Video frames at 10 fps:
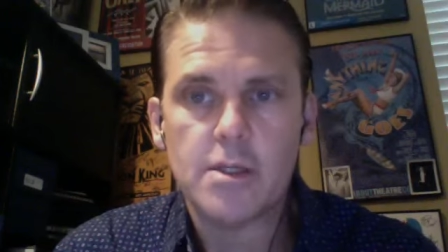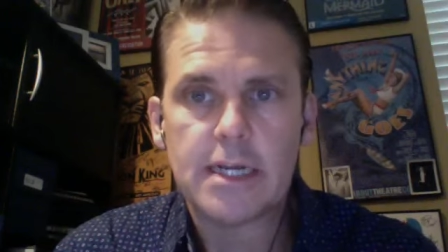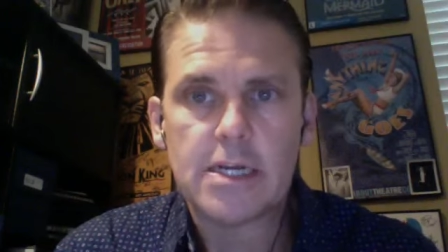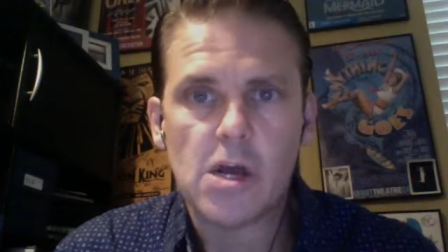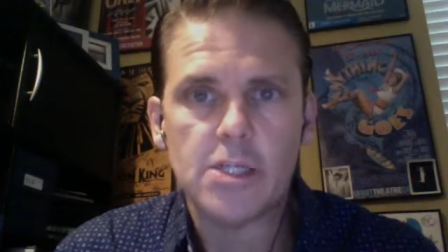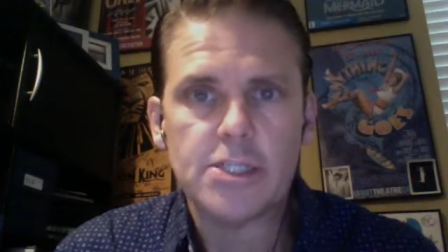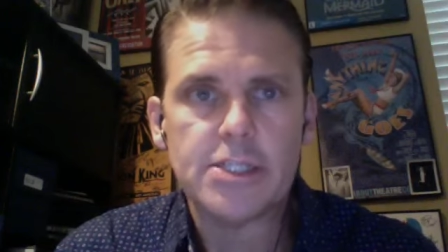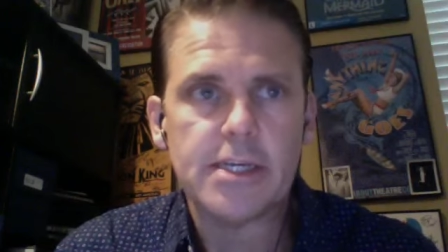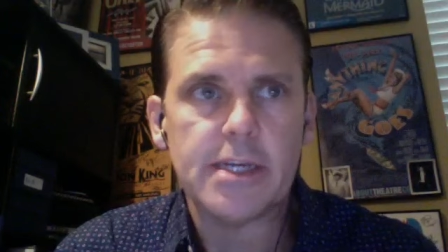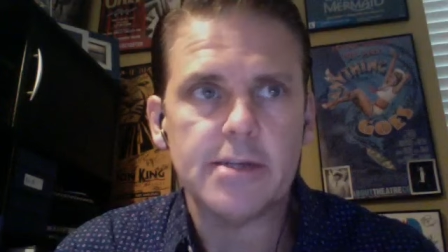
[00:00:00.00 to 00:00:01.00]

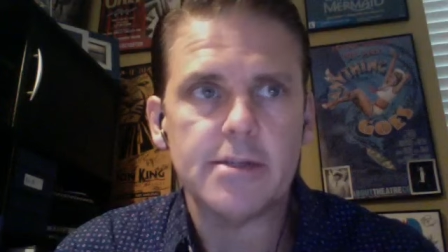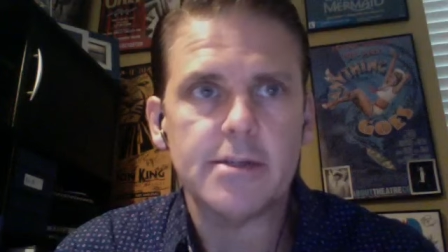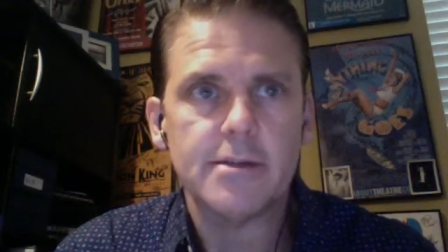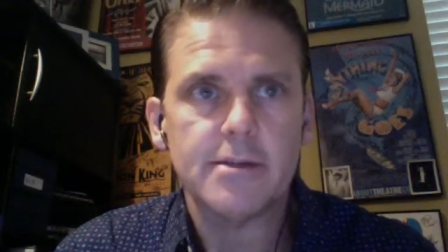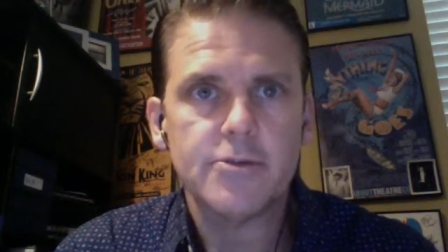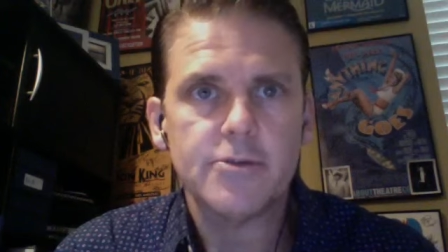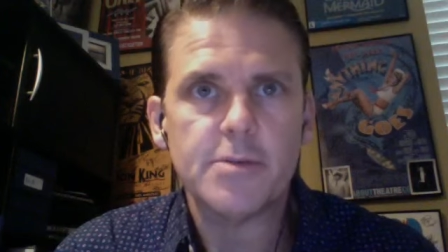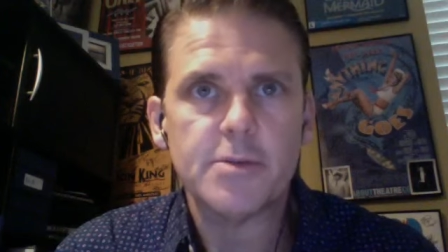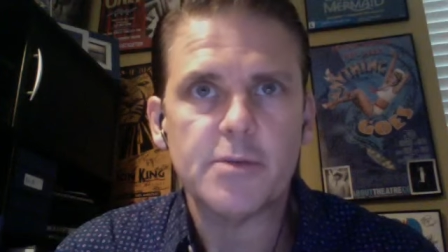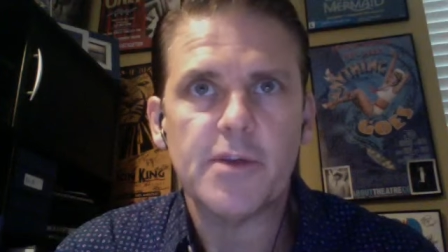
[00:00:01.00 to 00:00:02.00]
Technology and
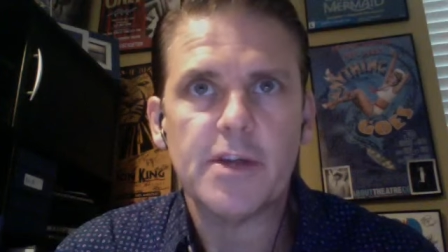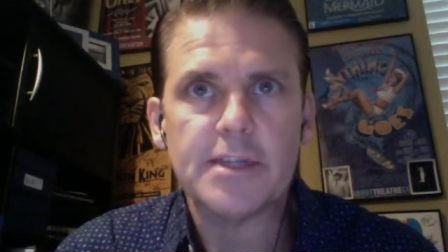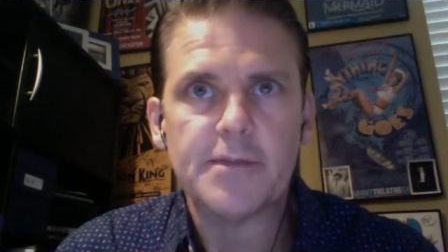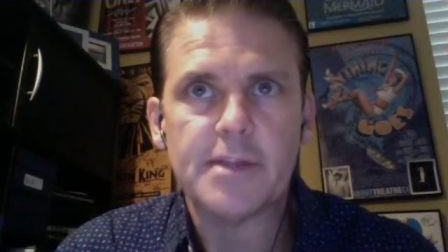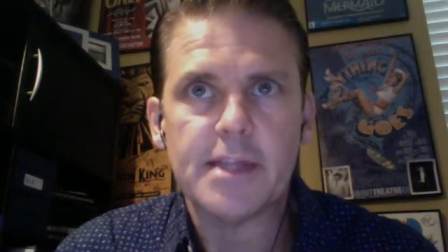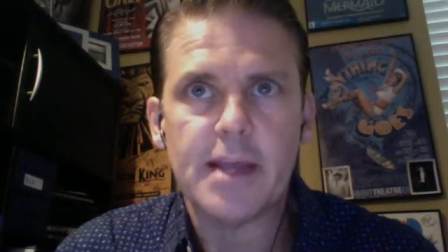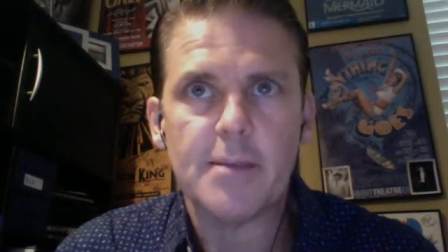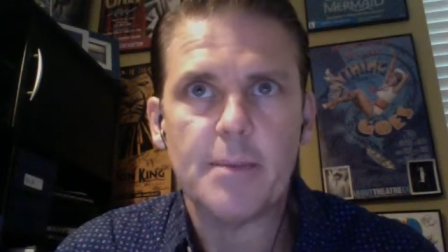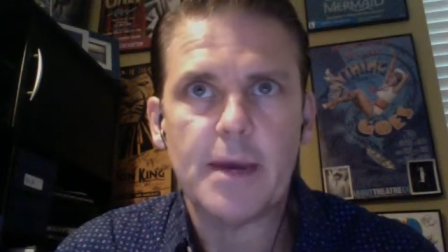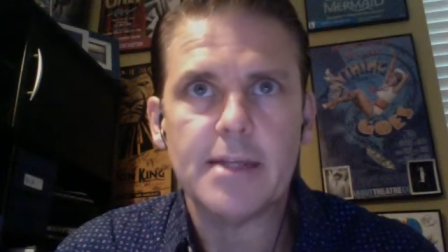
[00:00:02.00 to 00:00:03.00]
treatments were very different then,
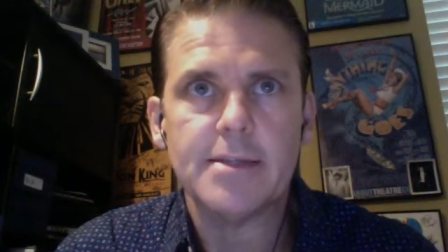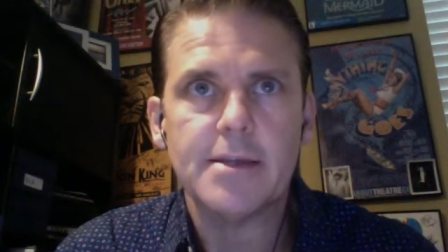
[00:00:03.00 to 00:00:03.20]
but